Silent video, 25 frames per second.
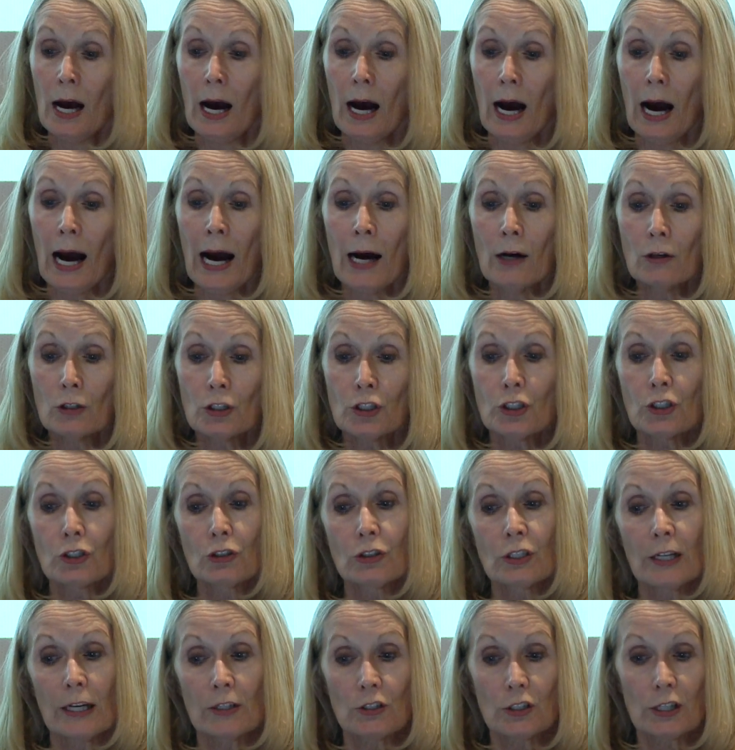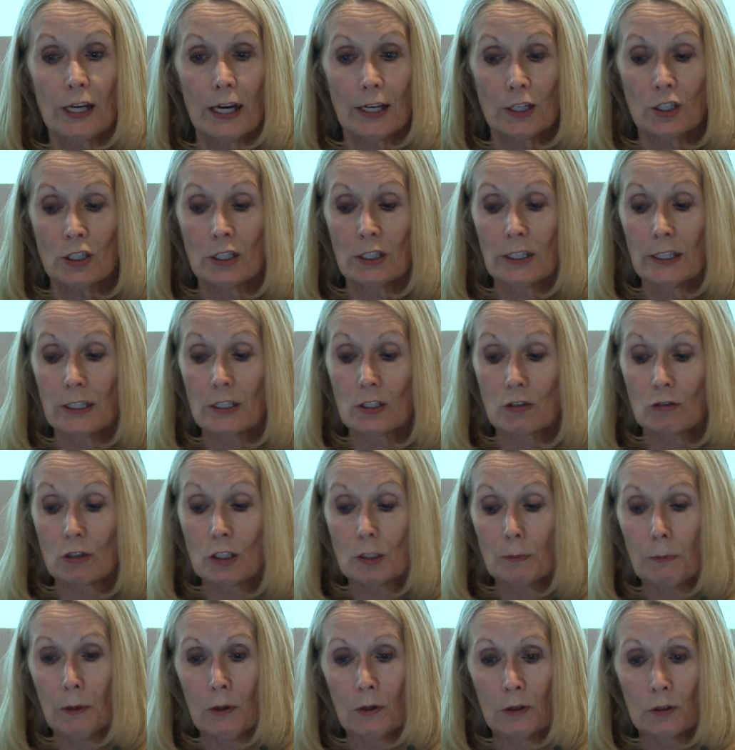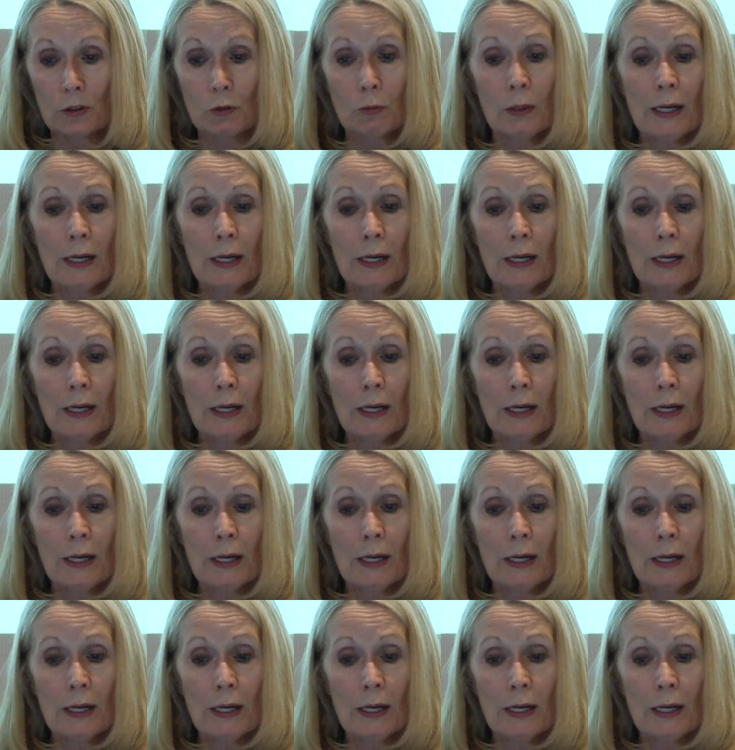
how should education leaders respond?